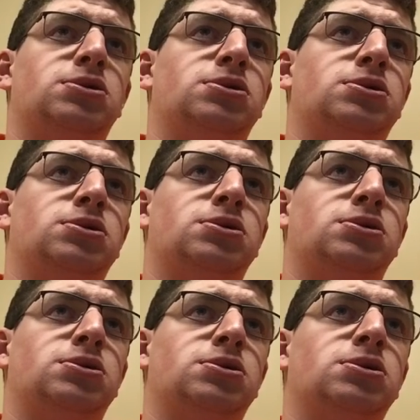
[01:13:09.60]
I didn't know
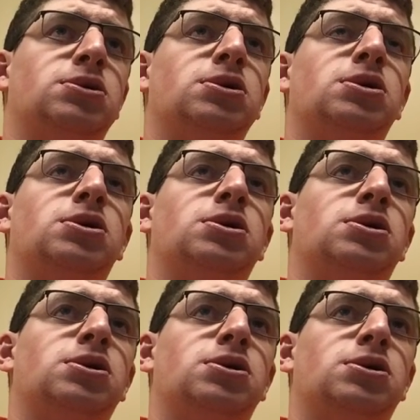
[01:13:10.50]
there was the
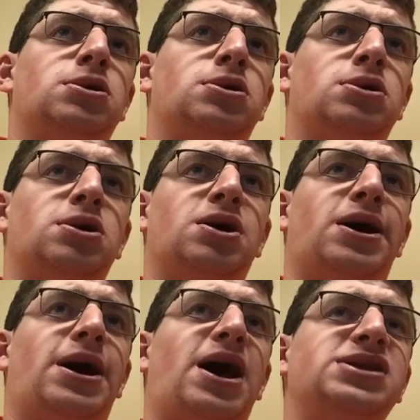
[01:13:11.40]

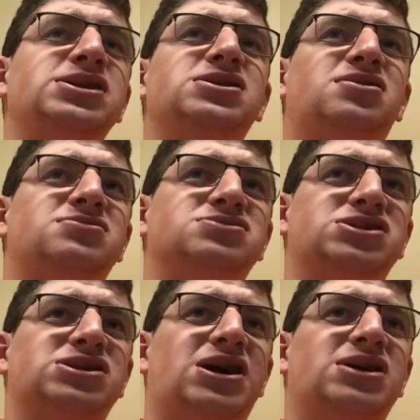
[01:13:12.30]
Steelers winning
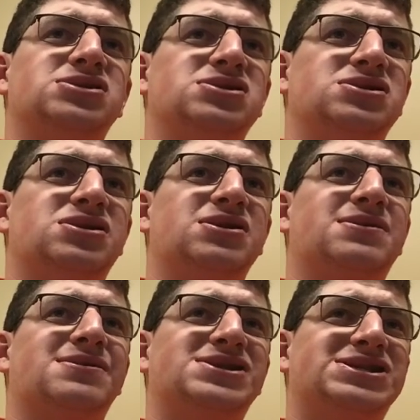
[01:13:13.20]
Cincinnati was considered
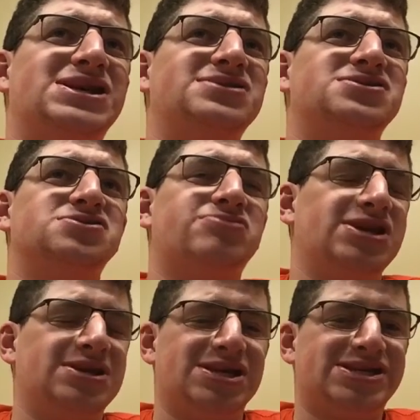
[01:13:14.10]
controversial.
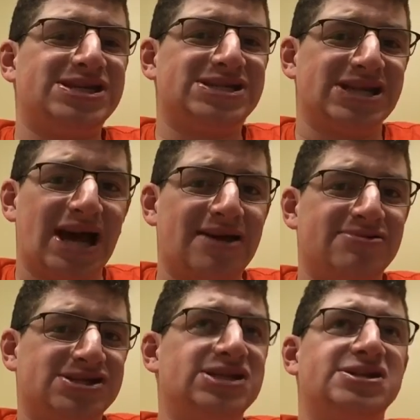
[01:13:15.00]
Anyway,
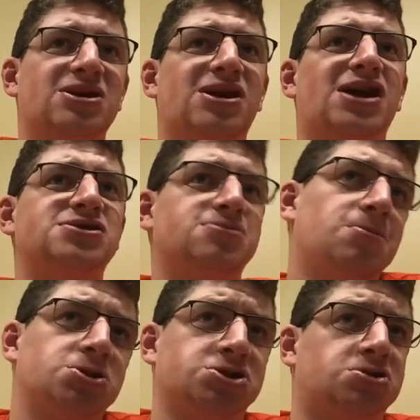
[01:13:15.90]

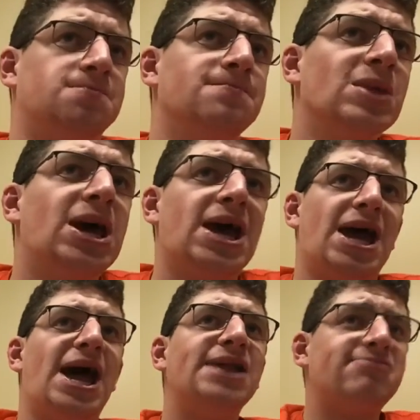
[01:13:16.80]
so it's
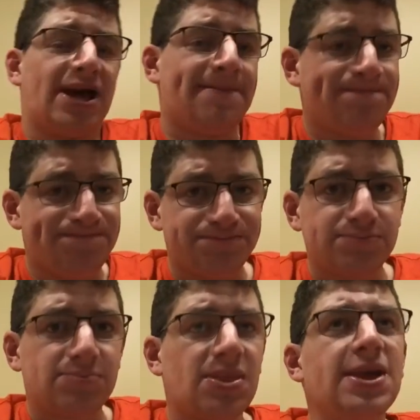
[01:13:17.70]
24-9
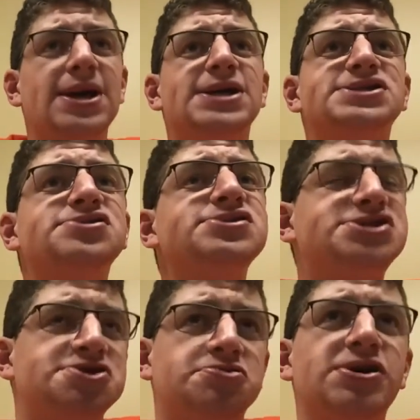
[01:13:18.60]
New England.
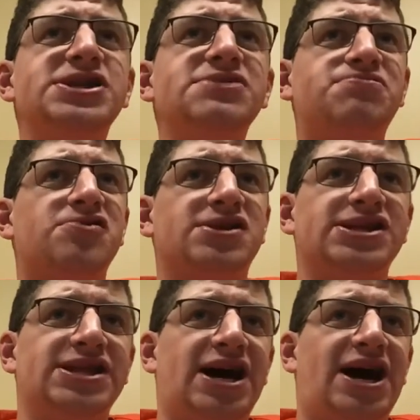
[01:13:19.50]
So Kansas
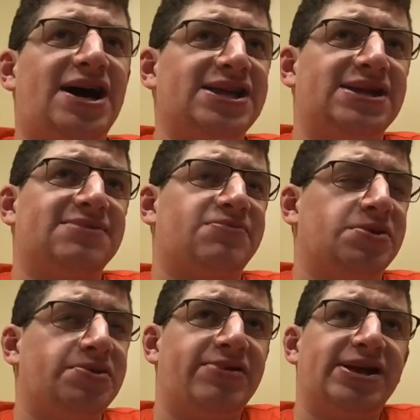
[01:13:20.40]
City's defense has
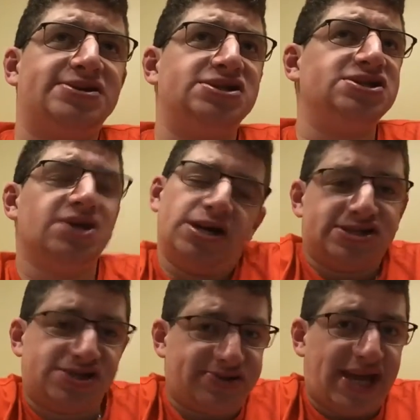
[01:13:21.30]
not been able to
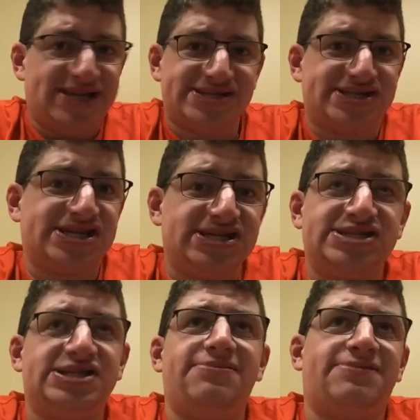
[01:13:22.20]
stop the Patriots
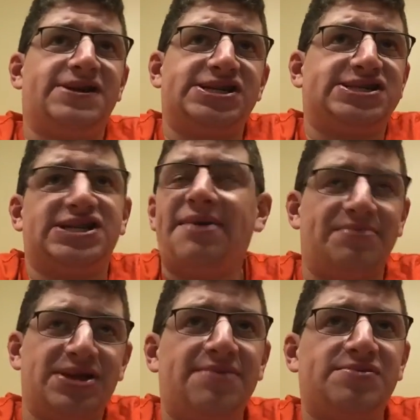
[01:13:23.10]
for their life.